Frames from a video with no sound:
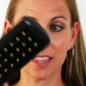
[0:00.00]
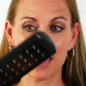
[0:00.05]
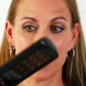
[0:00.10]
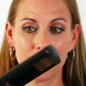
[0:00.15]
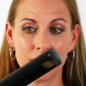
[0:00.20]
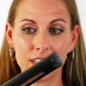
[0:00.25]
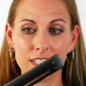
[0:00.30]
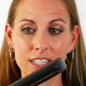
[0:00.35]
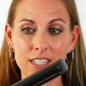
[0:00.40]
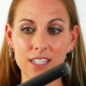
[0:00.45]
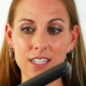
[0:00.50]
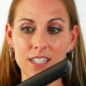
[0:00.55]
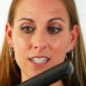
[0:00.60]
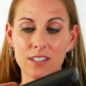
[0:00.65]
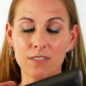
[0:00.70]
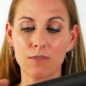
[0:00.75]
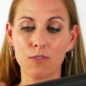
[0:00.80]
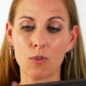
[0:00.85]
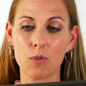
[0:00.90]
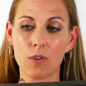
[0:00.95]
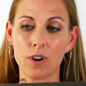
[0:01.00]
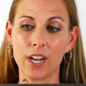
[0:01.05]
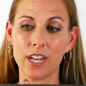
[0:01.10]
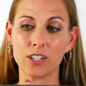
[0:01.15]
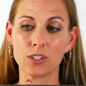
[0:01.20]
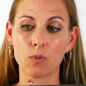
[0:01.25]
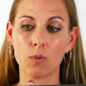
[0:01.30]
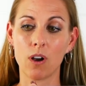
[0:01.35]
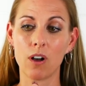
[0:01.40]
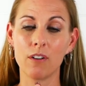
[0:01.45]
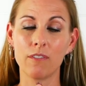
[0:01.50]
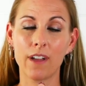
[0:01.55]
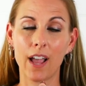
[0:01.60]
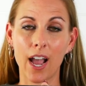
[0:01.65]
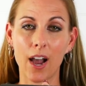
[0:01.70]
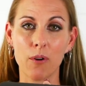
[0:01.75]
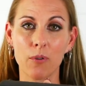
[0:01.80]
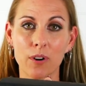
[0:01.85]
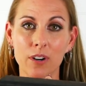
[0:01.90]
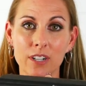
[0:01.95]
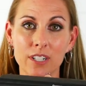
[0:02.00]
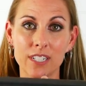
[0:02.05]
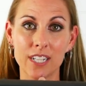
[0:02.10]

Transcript: This is for a 12-hour